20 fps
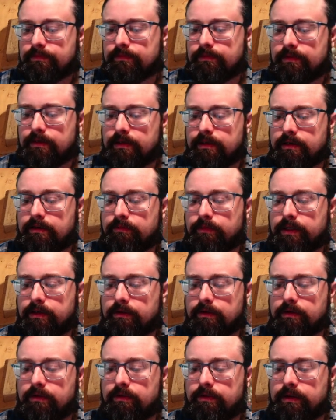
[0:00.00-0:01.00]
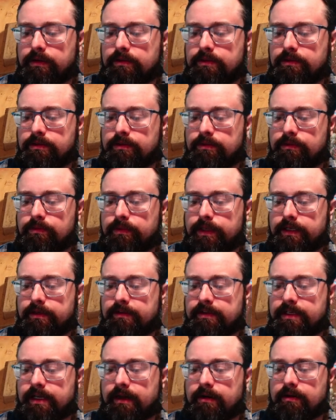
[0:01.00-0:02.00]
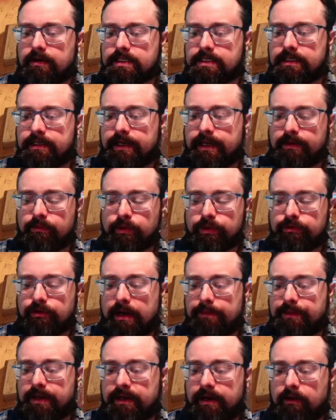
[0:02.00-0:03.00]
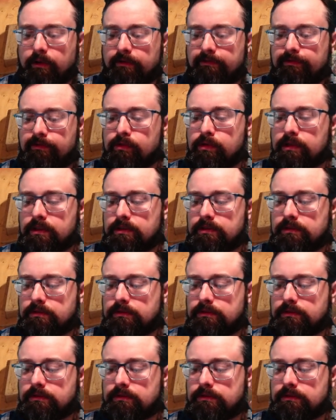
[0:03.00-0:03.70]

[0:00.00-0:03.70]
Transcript: Then we are going to wait for 10 cost again, and we'll drop in our Fool.